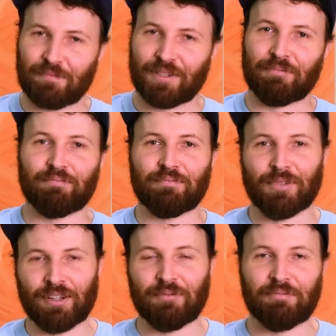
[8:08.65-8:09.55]
but
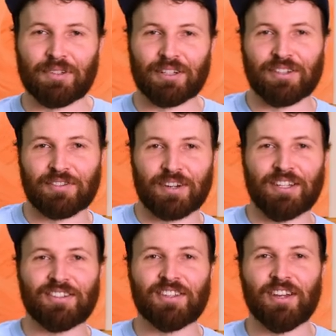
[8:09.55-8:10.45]
you know, it
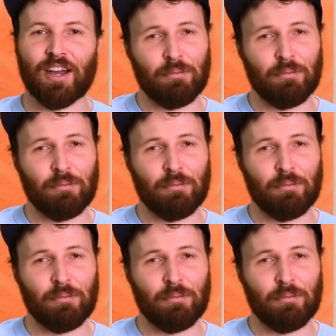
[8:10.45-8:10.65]
illustrates a